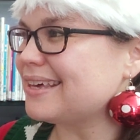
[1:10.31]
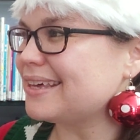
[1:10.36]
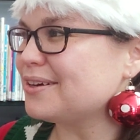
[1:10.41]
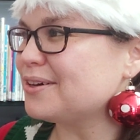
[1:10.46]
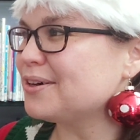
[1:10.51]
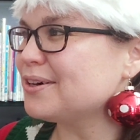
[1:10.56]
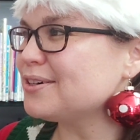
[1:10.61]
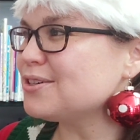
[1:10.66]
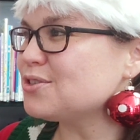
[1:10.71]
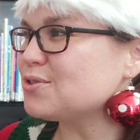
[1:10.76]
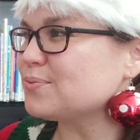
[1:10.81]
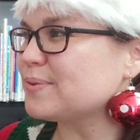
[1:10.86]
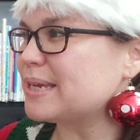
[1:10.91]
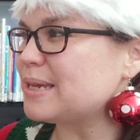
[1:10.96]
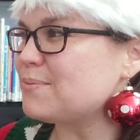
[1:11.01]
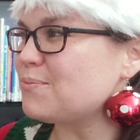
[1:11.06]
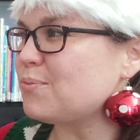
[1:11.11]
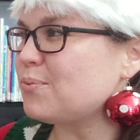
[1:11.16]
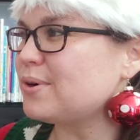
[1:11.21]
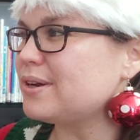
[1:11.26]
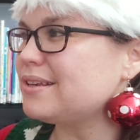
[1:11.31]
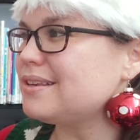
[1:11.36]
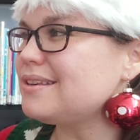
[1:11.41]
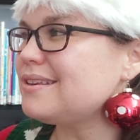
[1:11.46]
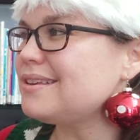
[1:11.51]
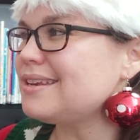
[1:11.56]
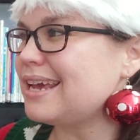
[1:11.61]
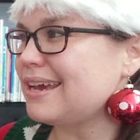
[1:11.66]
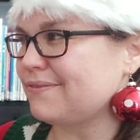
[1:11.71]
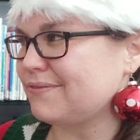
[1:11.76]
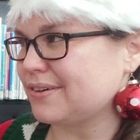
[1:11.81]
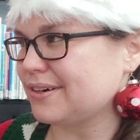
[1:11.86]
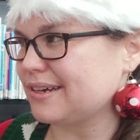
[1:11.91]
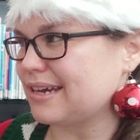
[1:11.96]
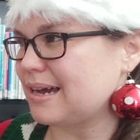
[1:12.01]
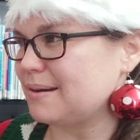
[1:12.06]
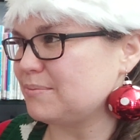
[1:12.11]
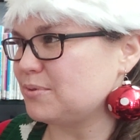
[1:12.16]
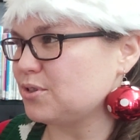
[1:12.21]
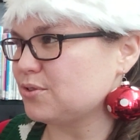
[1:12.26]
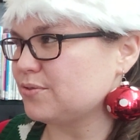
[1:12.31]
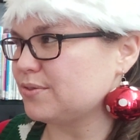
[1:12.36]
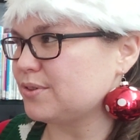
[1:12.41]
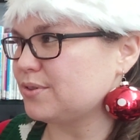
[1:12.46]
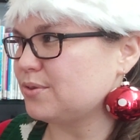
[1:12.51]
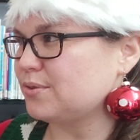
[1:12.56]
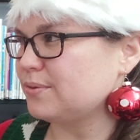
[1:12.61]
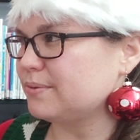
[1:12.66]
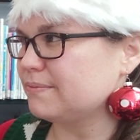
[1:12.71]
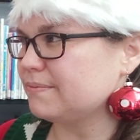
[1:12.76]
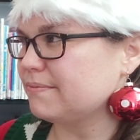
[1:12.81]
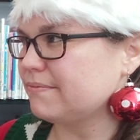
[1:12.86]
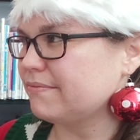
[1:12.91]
that her dream would never come true.